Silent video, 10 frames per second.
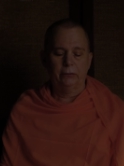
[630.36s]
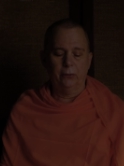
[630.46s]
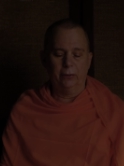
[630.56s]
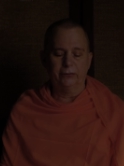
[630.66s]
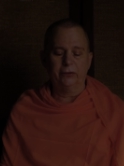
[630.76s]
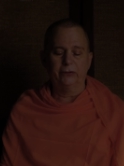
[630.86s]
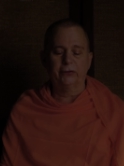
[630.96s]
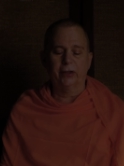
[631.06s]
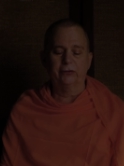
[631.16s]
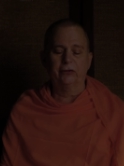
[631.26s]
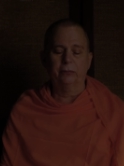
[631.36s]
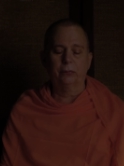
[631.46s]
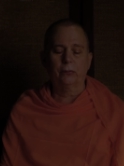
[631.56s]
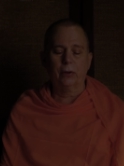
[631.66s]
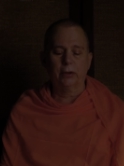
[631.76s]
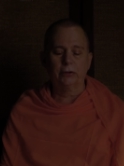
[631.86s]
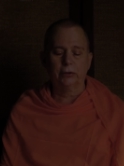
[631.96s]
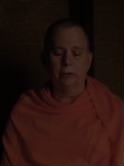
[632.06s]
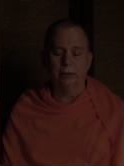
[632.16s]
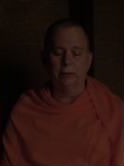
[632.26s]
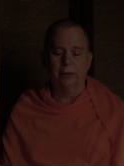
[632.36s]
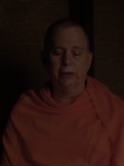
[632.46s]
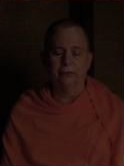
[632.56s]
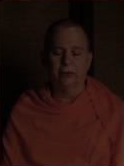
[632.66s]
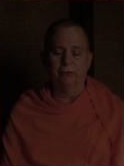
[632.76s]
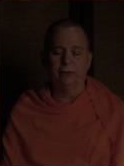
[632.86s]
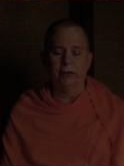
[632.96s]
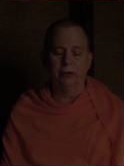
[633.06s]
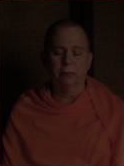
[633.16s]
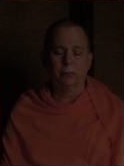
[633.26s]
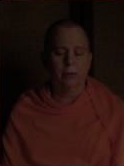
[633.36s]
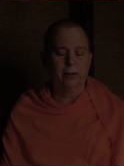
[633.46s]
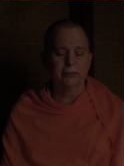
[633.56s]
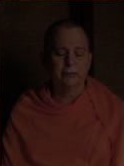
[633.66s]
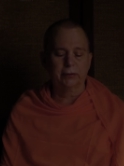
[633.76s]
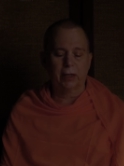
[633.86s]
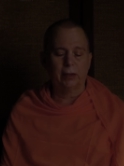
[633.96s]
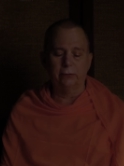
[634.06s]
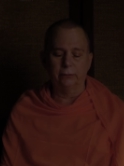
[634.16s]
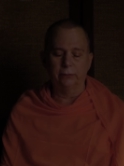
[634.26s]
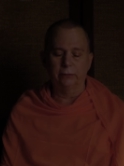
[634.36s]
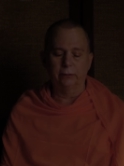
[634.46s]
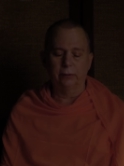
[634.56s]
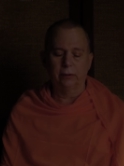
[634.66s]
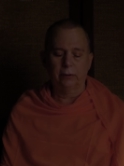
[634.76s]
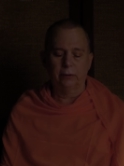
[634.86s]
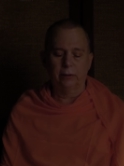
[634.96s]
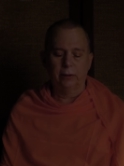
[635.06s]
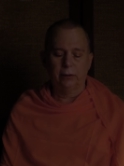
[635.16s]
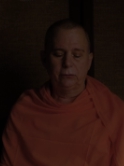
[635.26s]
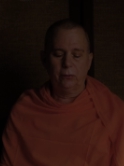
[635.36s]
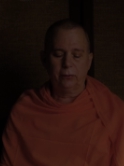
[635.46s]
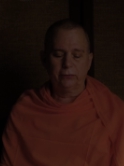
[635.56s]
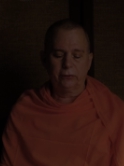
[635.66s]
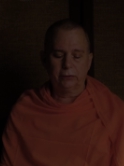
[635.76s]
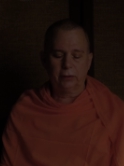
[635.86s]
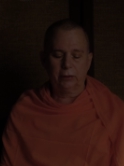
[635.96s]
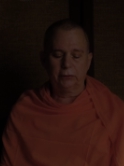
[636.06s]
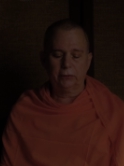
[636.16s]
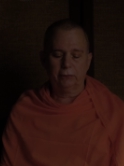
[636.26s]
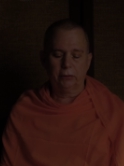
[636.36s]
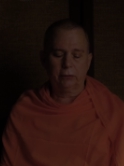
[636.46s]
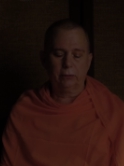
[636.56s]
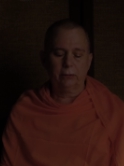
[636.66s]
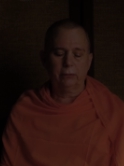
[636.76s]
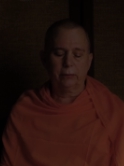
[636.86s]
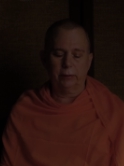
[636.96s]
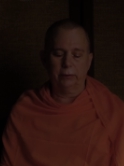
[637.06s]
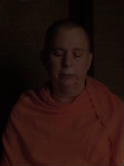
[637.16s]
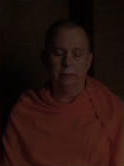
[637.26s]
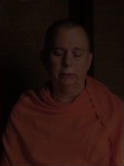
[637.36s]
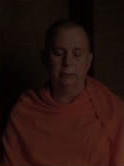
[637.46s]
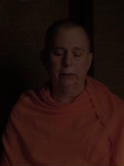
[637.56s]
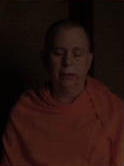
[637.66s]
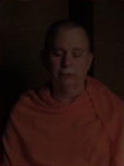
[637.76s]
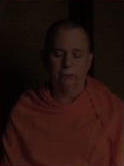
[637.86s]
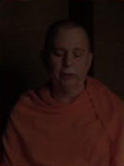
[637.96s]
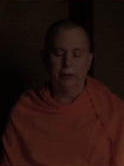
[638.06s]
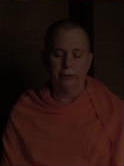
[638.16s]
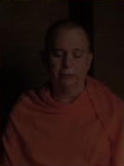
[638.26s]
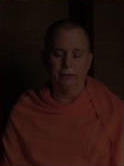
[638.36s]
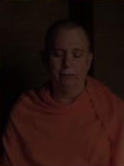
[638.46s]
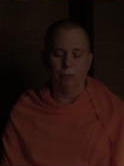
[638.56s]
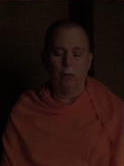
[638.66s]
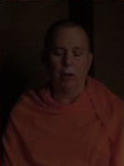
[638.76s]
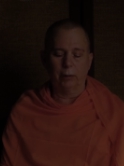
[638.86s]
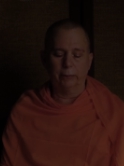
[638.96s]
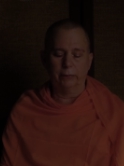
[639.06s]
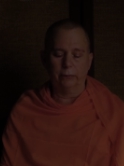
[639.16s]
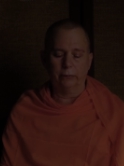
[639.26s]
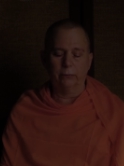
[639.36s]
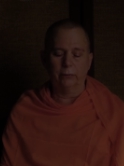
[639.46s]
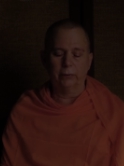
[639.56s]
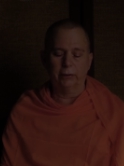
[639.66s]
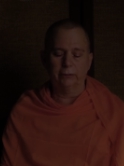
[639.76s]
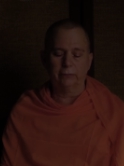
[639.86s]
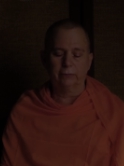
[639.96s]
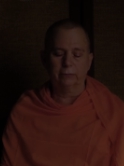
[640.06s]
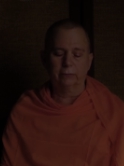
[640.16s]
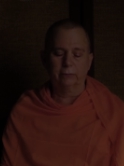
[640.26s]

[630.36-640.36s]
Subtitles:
Notice a sense of pressure as your feet press down. Notice a touch of your clothing and feelings of warmth or coolness.